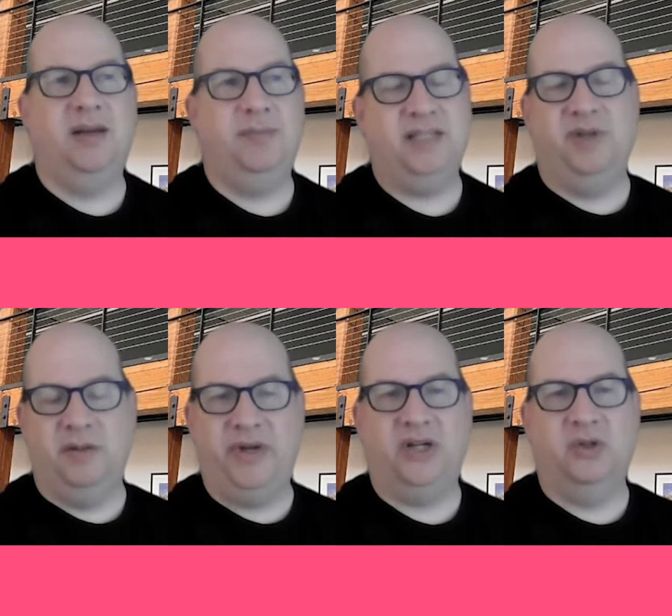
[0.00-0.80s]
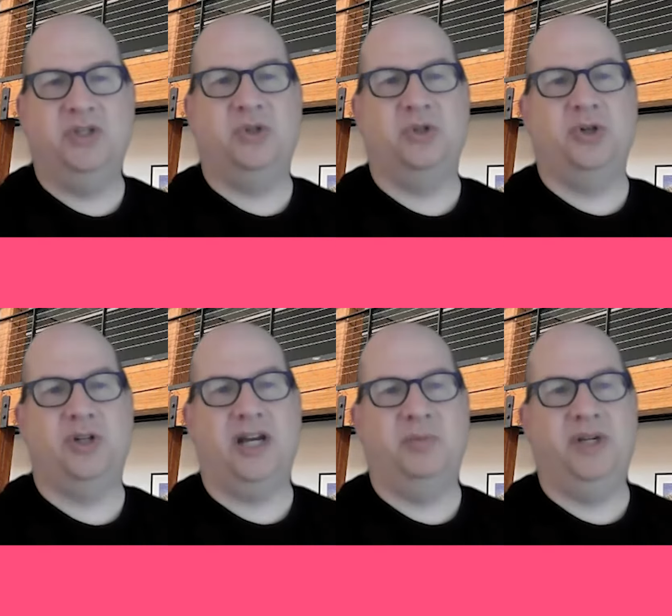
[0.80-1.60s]
and it makes me a better researcher
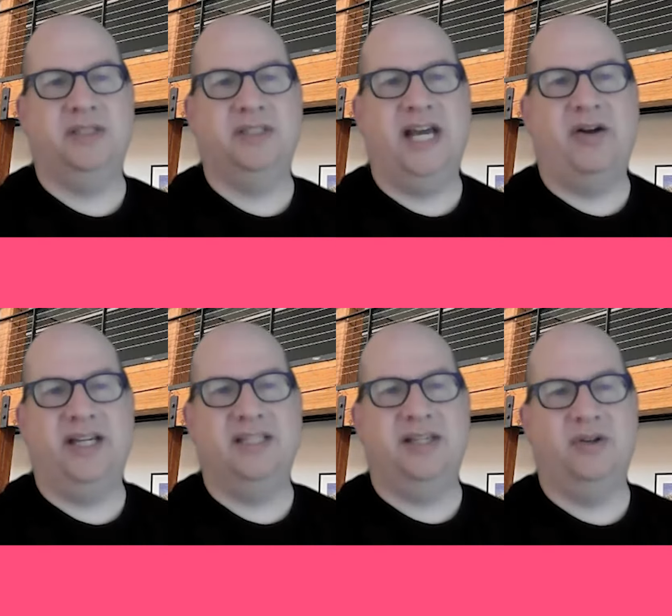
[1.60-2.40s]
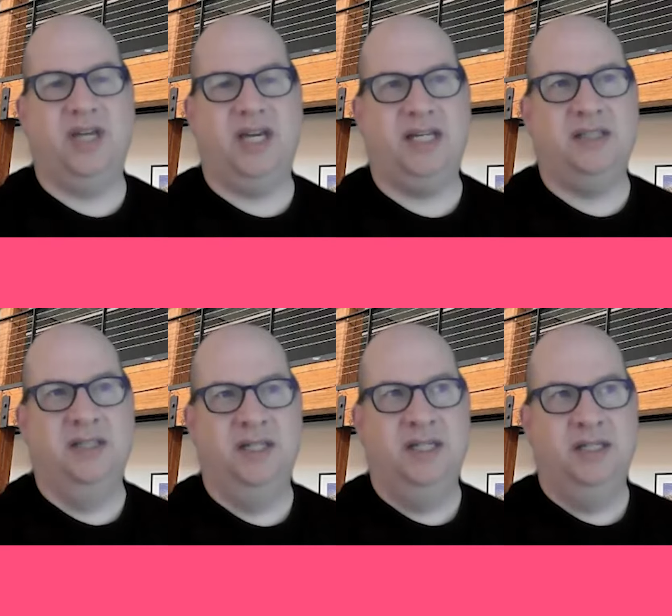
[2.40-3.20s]
now, because now I can say, okay,
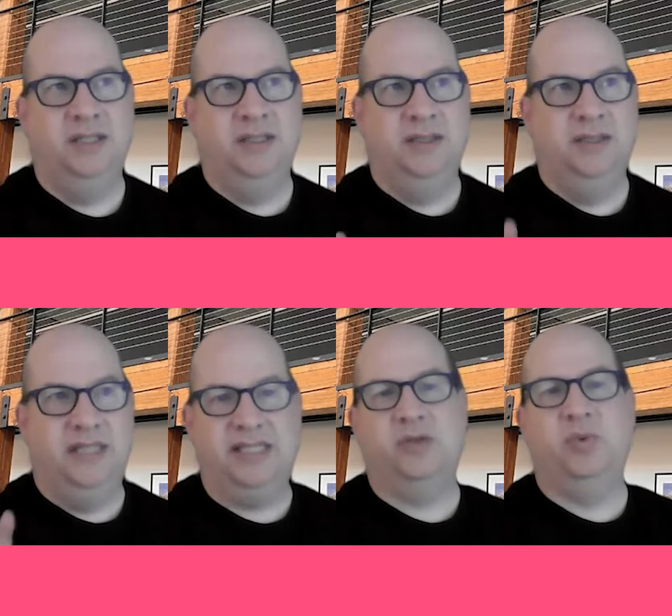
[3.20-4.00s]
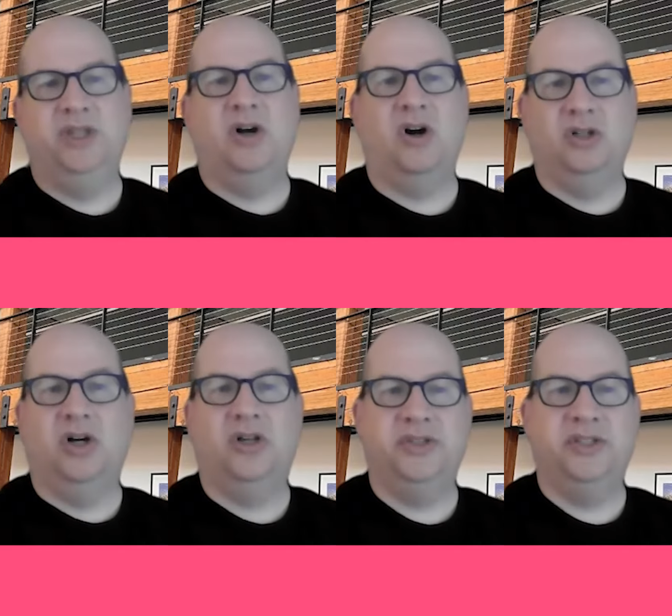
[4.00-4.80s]
this is when the hard
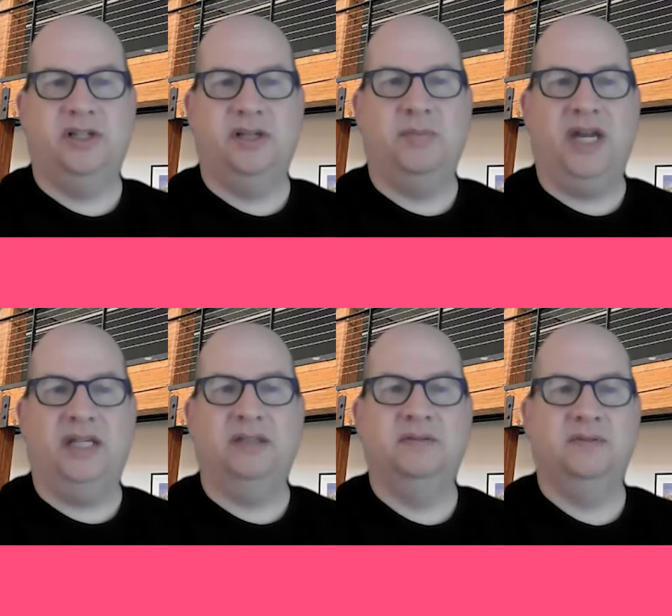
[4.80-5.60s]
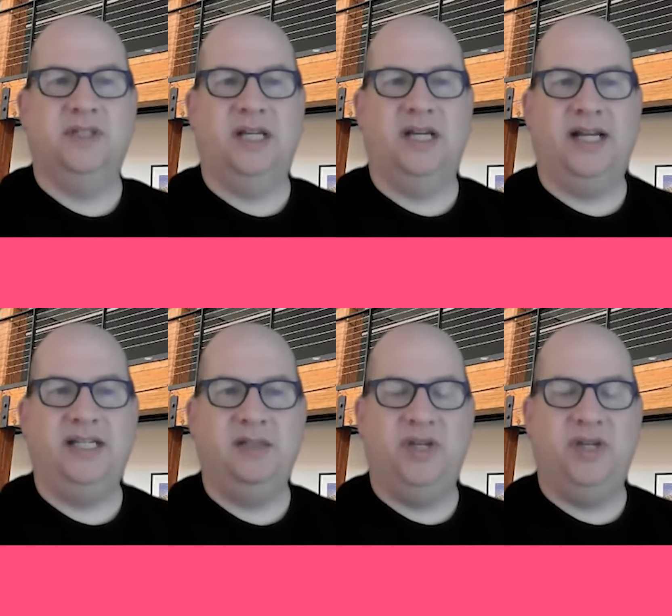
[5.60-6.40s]
call is going to get made. And I
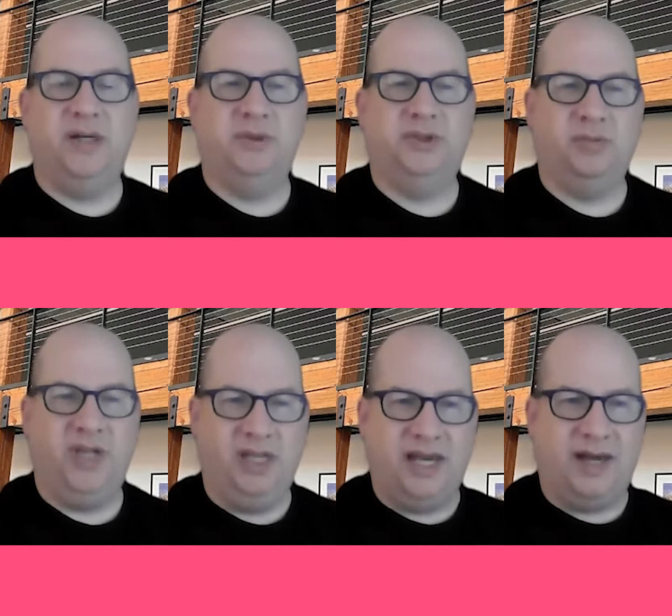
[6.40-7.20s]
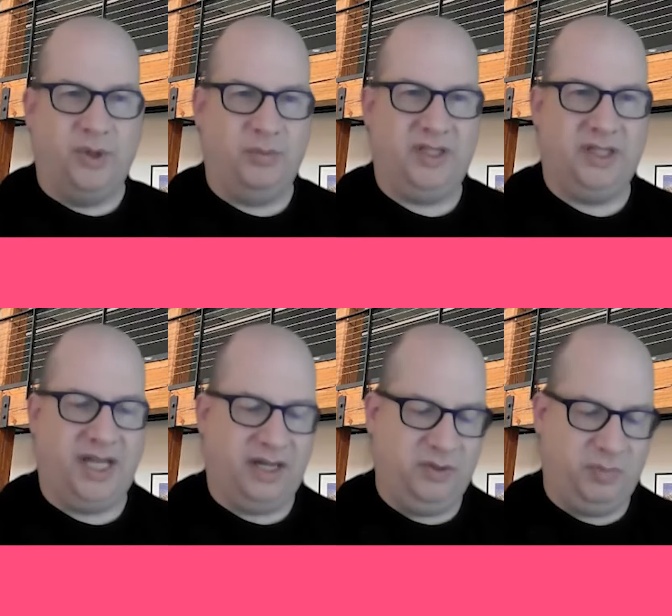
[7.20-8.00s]
need to be able to, in that moment,
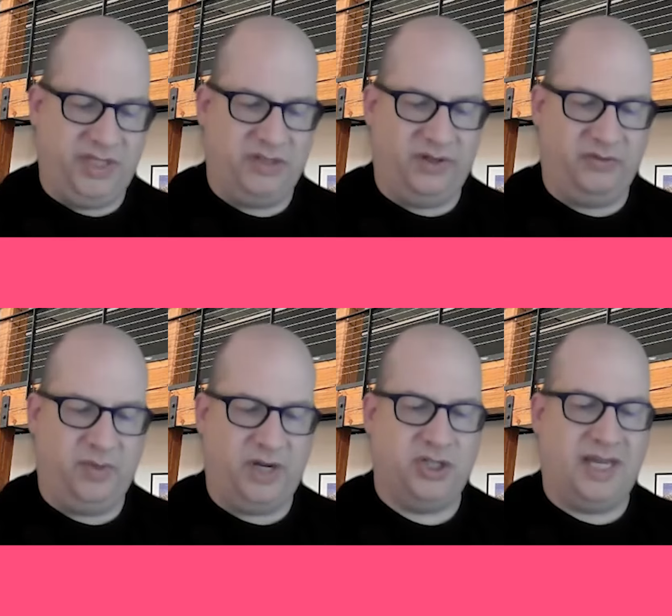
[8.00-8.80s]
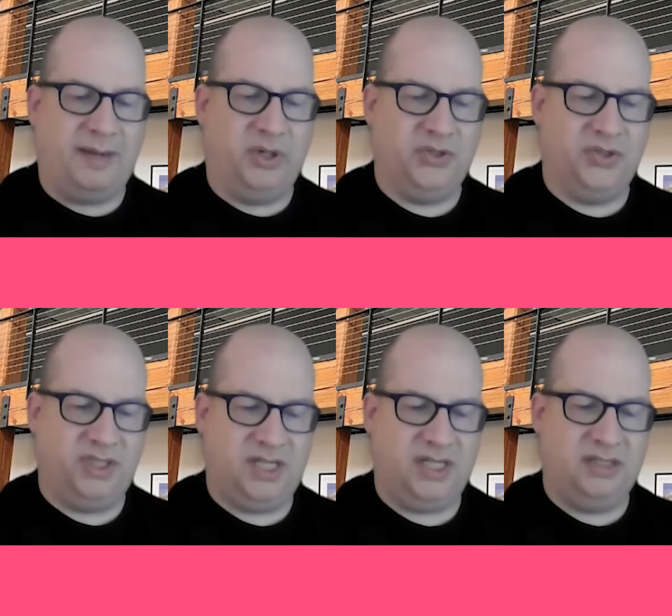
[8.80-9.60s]
have the piece of information that
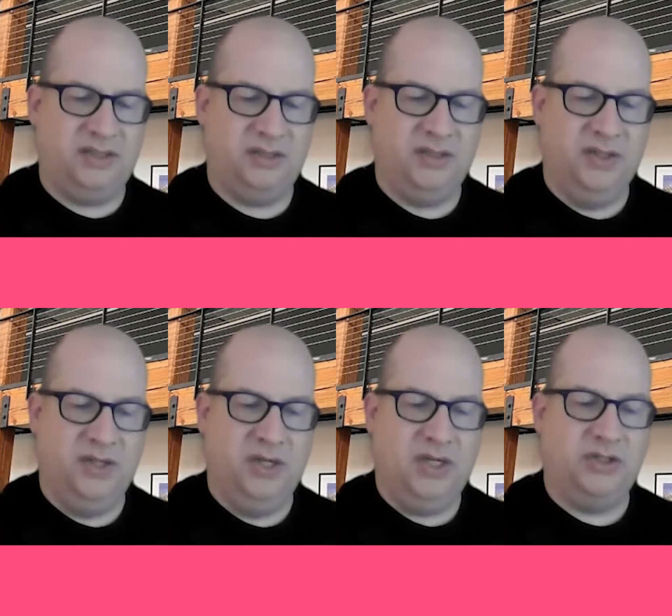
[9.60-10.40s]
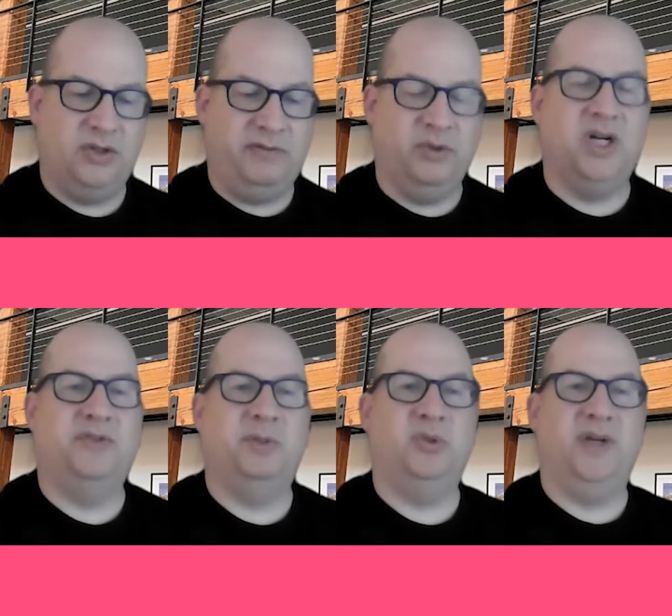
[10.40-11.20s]
person needs so they feel
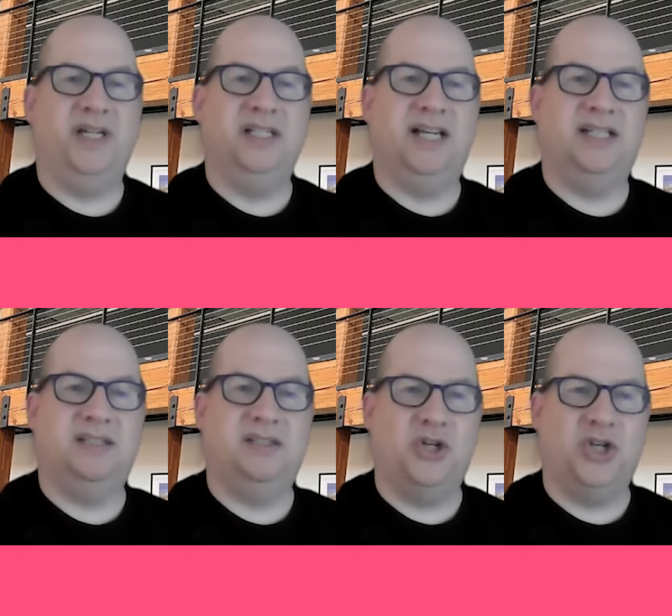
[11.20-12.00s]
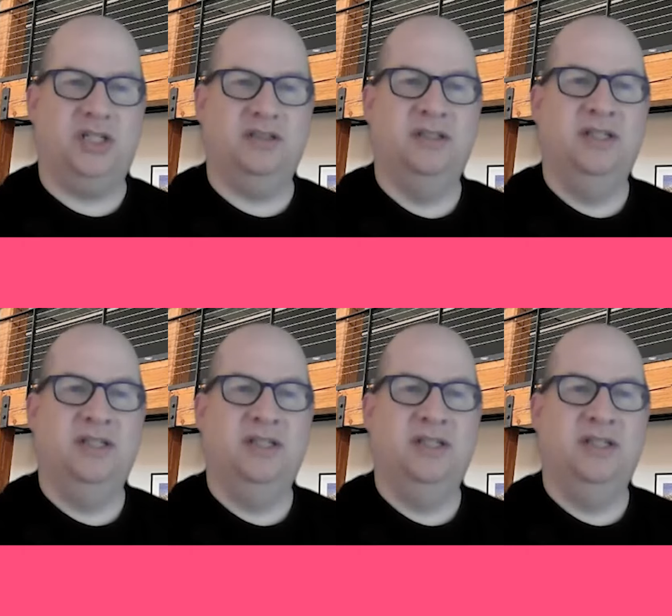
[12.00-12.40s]
comfortable making that decision.